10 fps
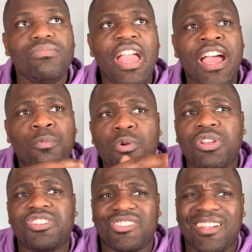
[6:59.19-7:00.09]
And we were
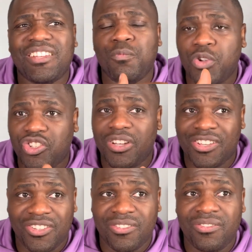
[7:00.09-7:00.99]
deciding which
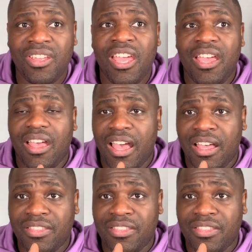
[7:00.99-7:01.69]
lesson uh,